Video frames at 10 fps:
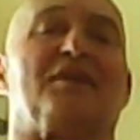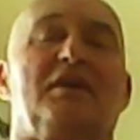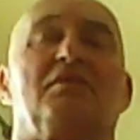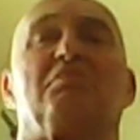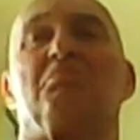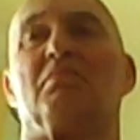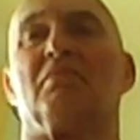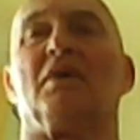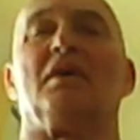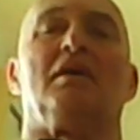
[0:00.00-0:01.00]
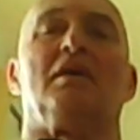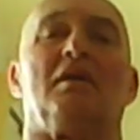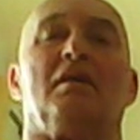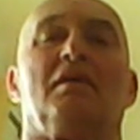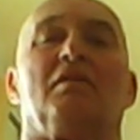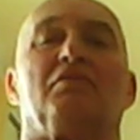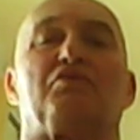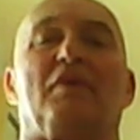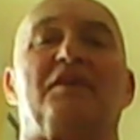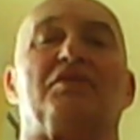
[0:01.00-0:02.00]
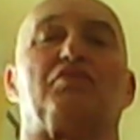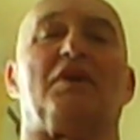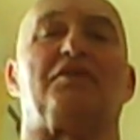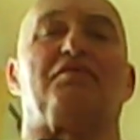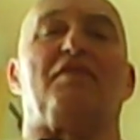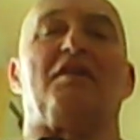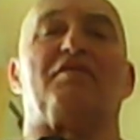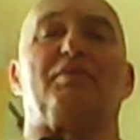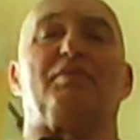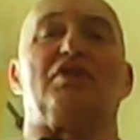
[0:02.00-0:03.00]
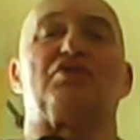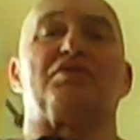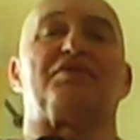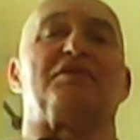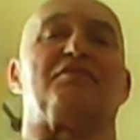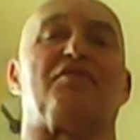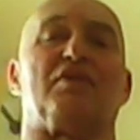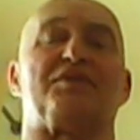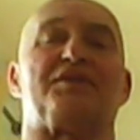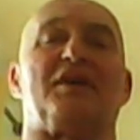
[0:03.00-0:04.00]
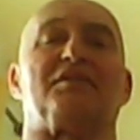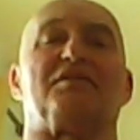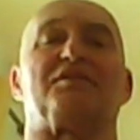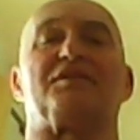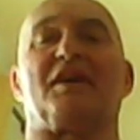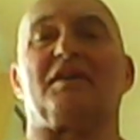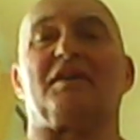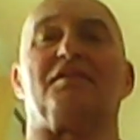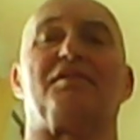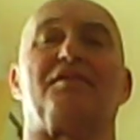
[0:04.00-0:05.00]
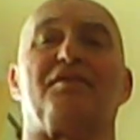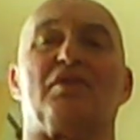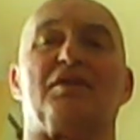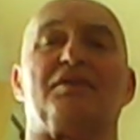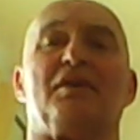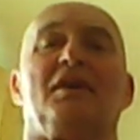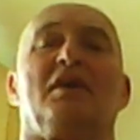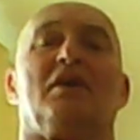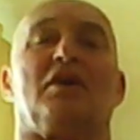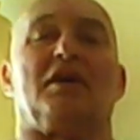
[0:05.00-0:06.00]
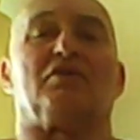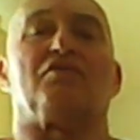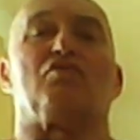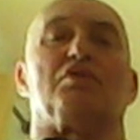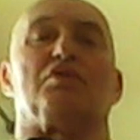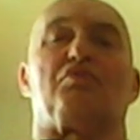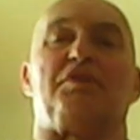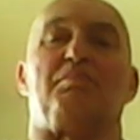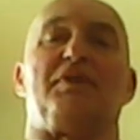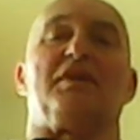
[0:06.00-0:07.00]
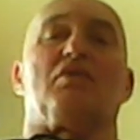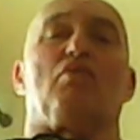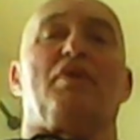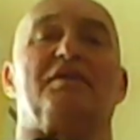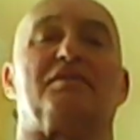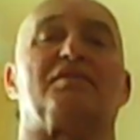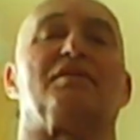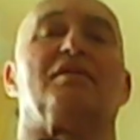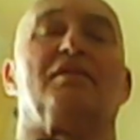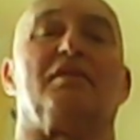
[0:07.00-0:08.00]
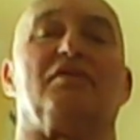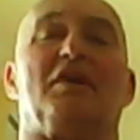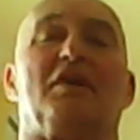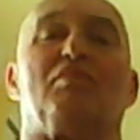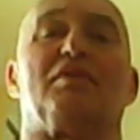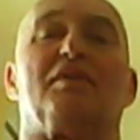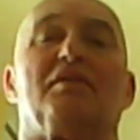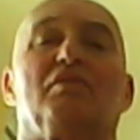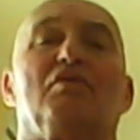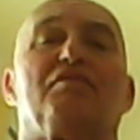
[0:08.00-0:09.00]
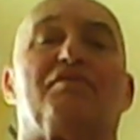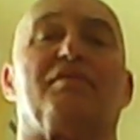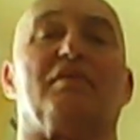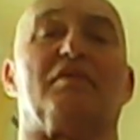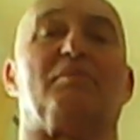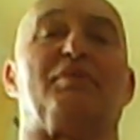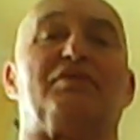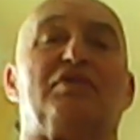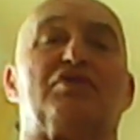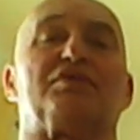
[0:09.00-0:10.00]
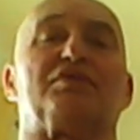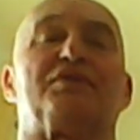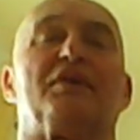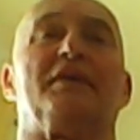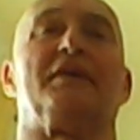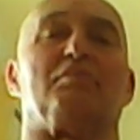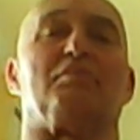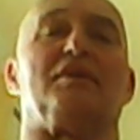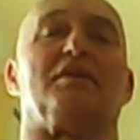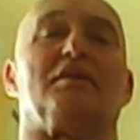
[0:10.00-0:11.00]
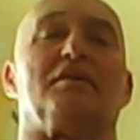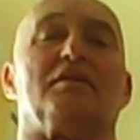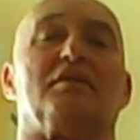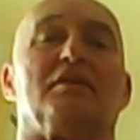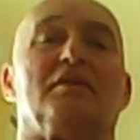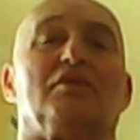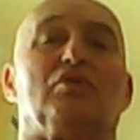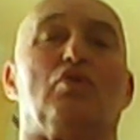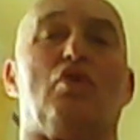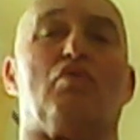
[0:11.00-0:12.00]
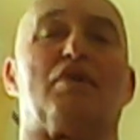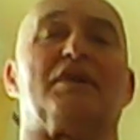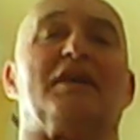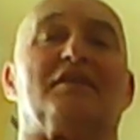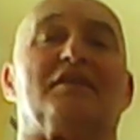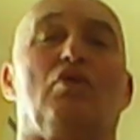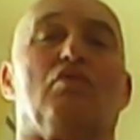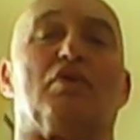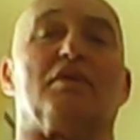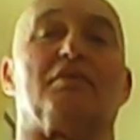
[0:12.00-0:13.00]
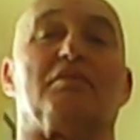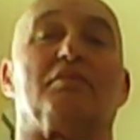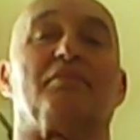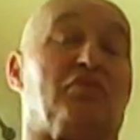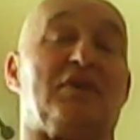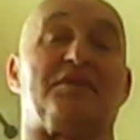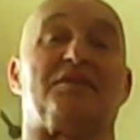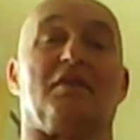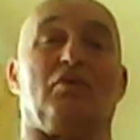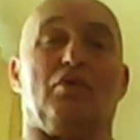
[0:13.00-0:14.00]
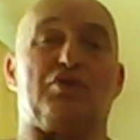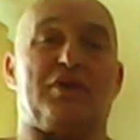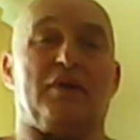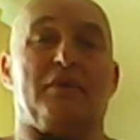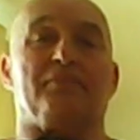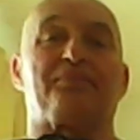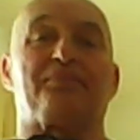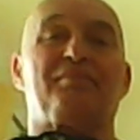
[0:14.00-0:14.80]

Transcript: say, 20-25 repetitions in first set, second, third, and of course with bigger weight the number of repetitions will be lower and lower. That's logical